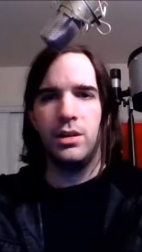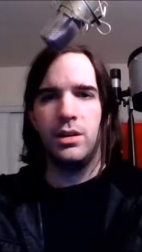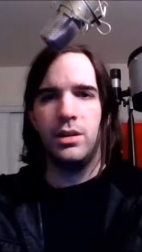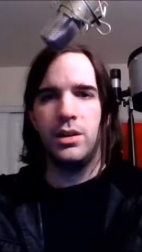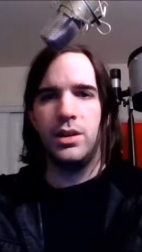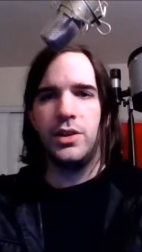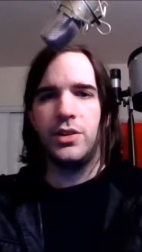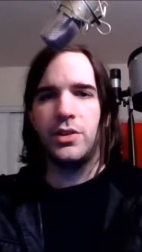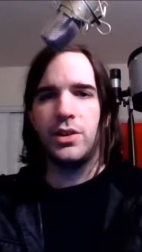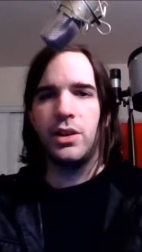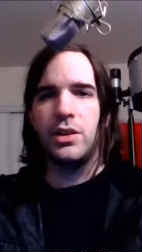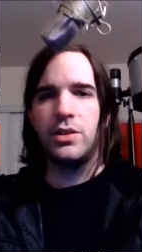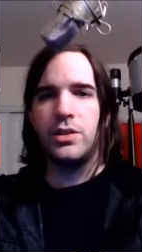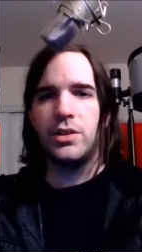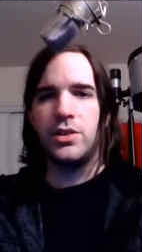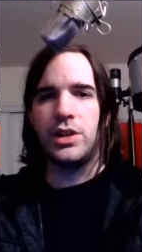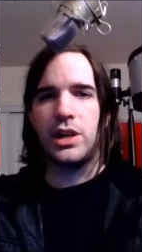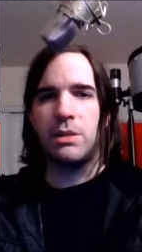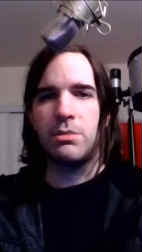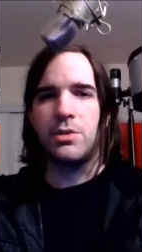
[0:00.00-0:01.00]
He starts
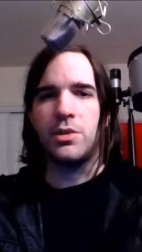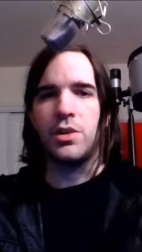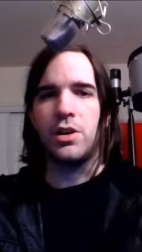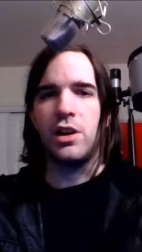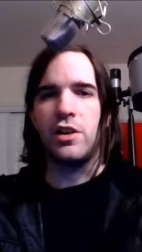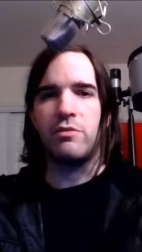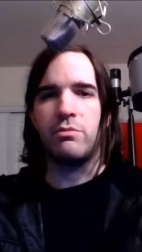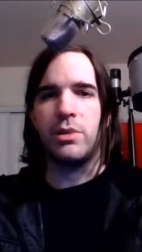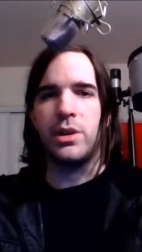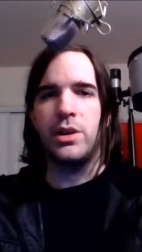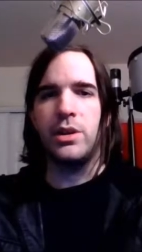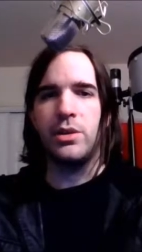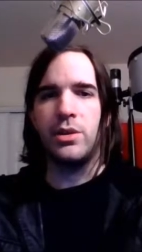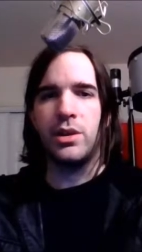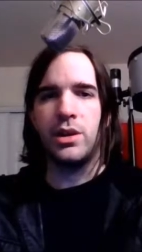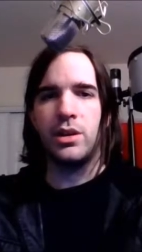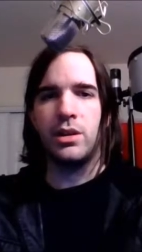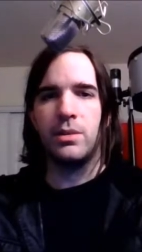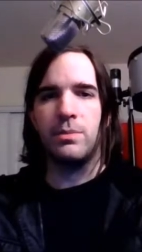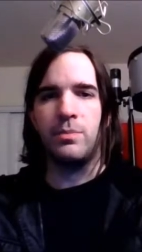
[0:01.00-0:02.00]
the chapter off by
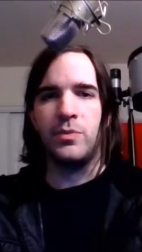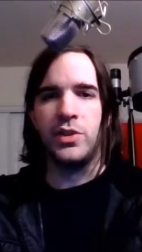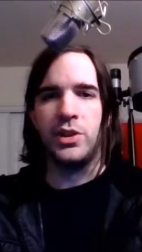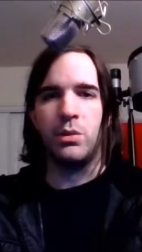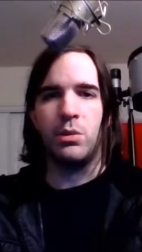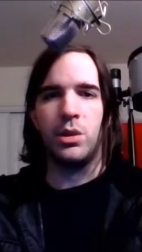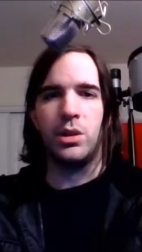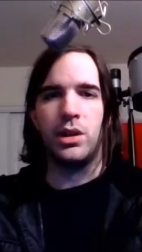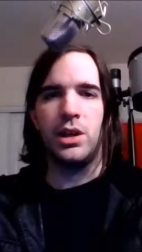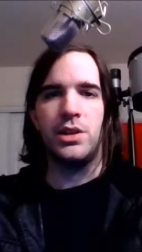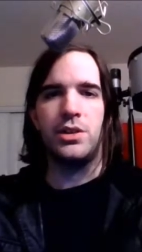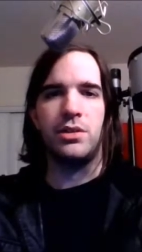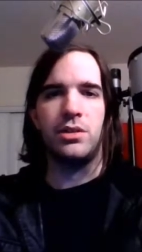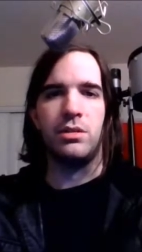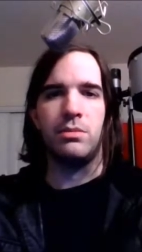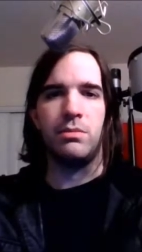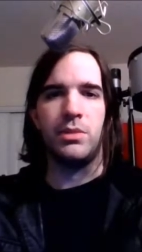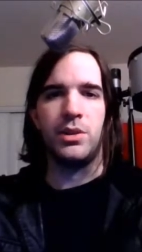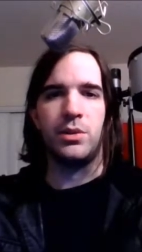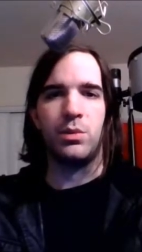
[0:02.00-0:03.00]
noting the
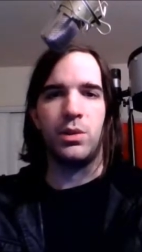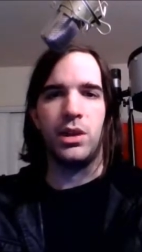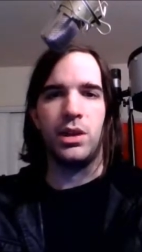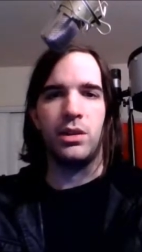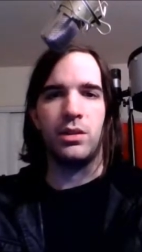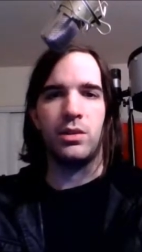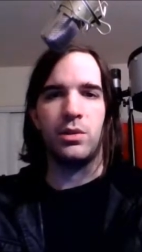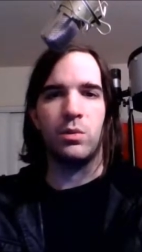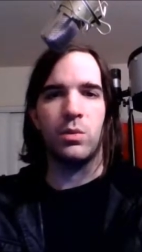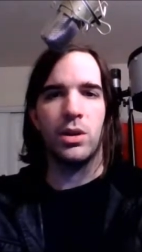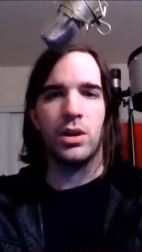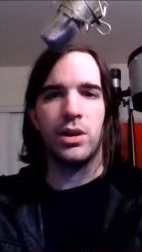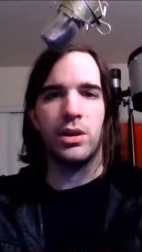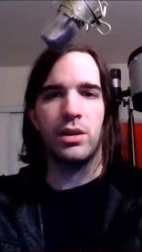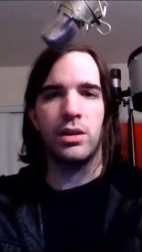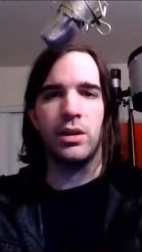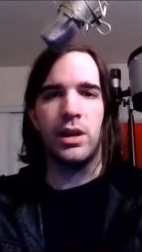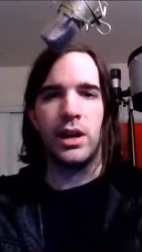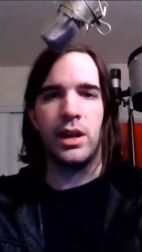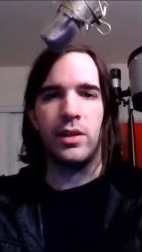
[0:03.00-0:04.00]
relation between the
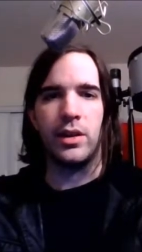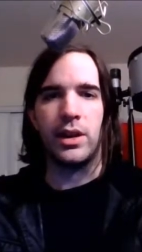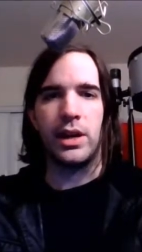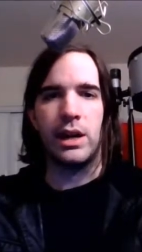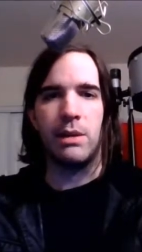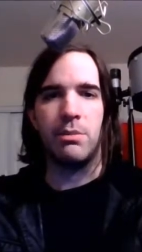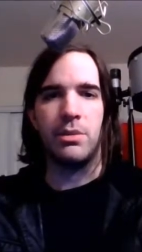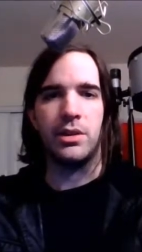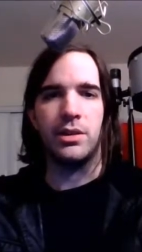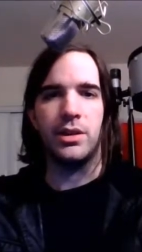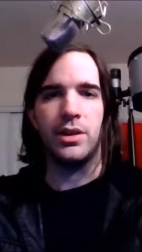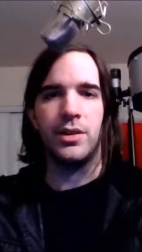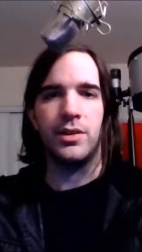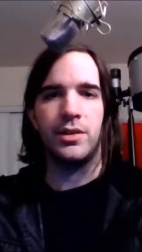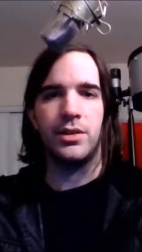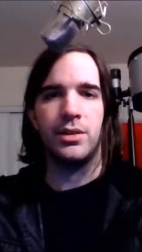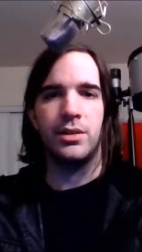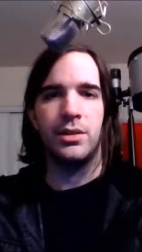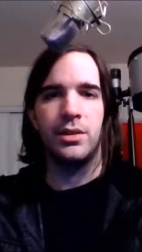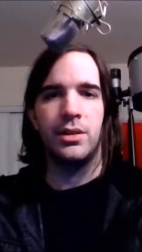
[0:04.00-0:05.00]
worker and the capitalist.